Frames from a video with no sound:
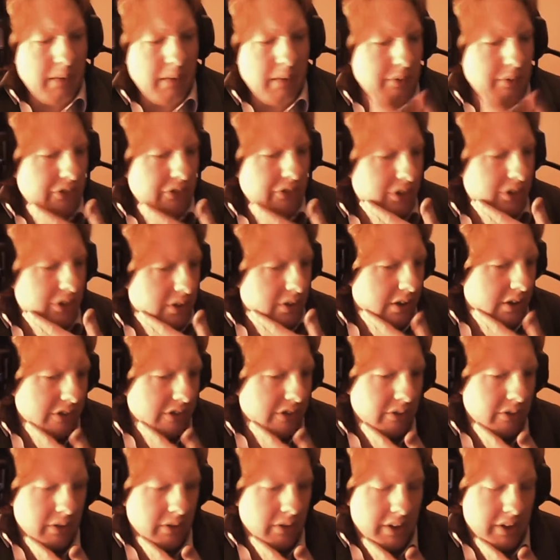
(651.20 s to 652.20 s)
was going to
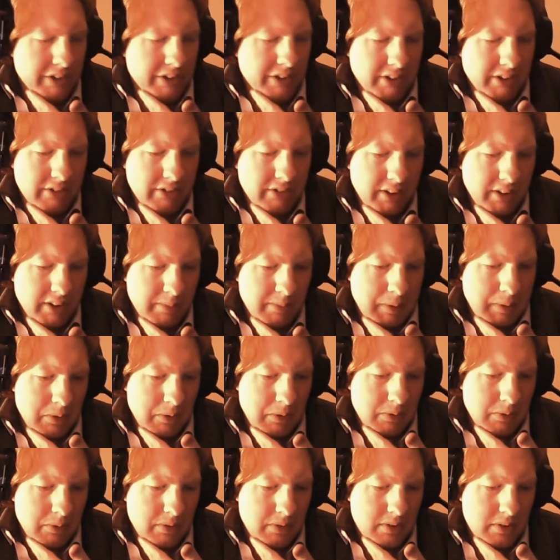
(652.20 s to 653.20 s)
ask you guys, actually,
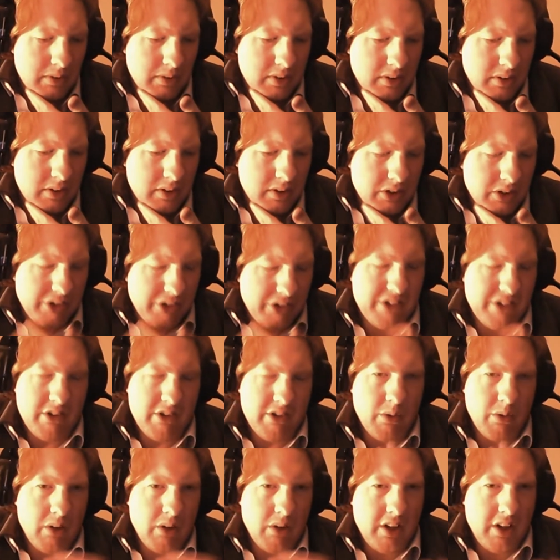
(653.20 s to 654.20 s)
about, because
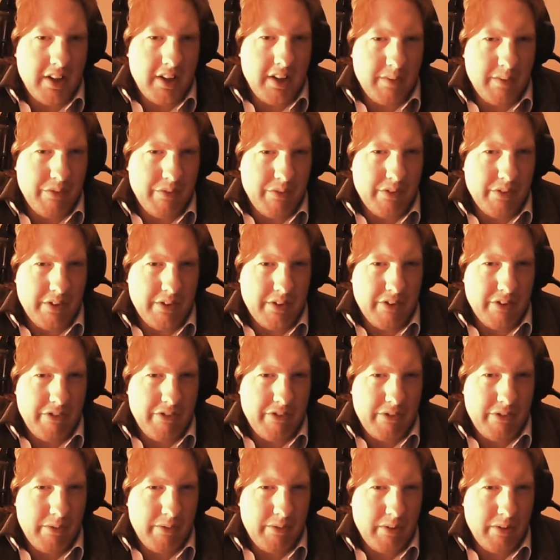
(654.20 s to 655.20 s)
there's no lives in
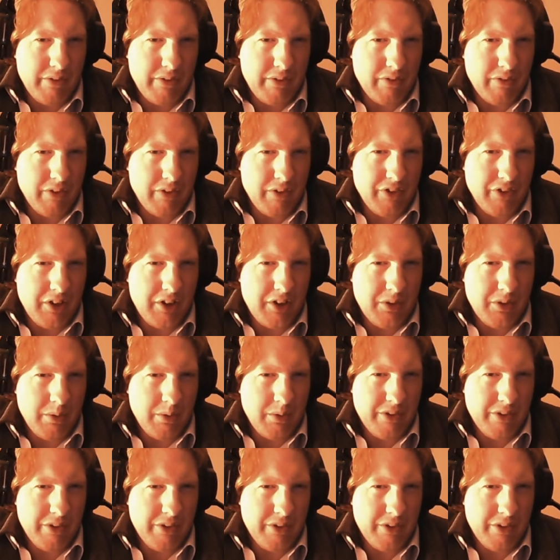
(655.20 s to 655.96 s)
this, as far as I know.